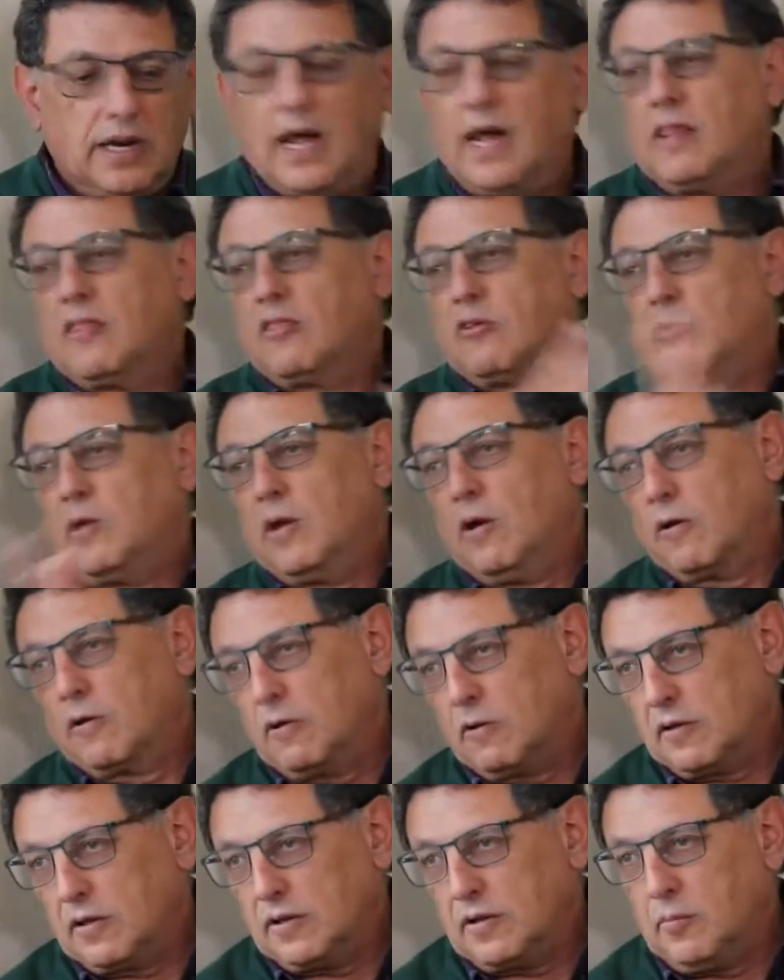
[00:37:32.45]
and 3
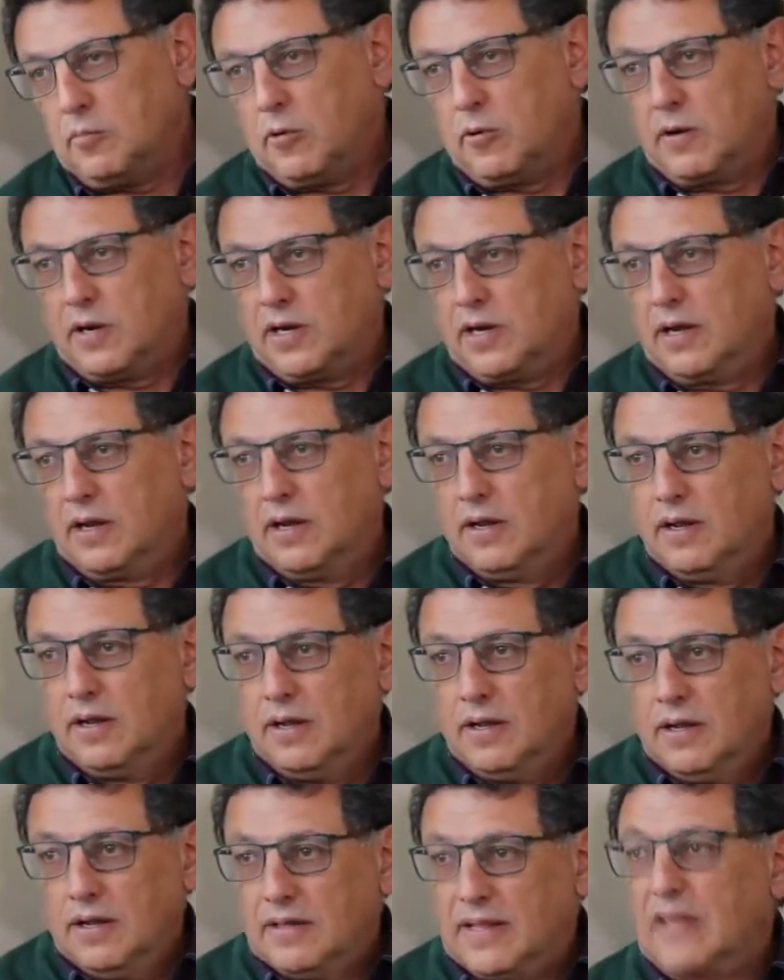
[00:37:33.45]
o'clock in the morning.
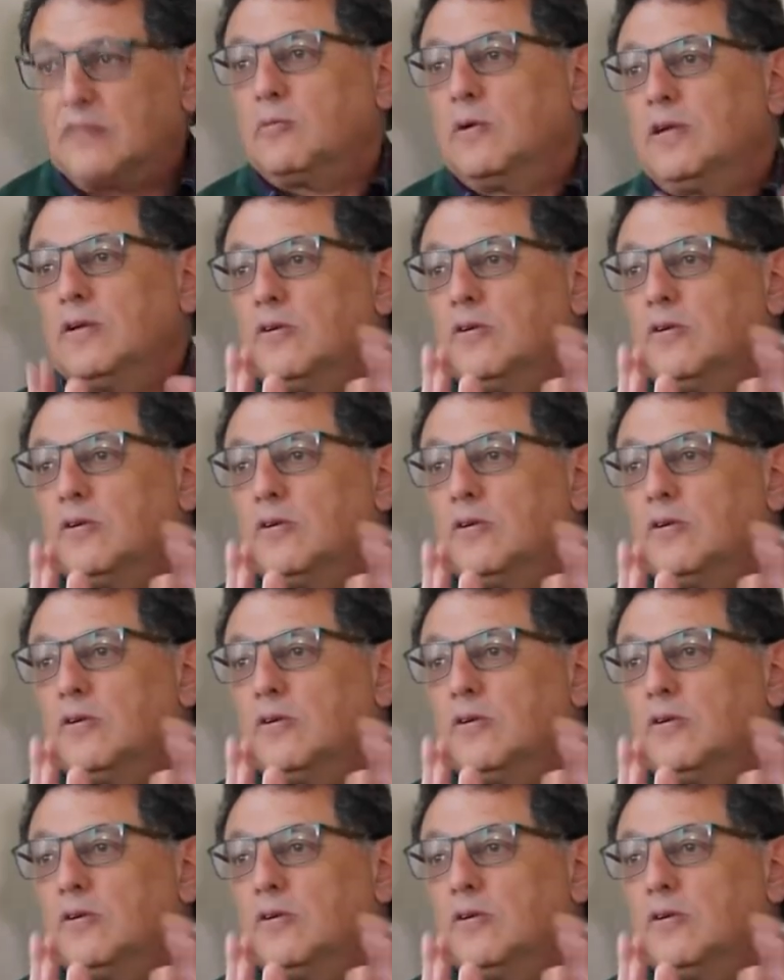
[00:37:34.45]
That's when you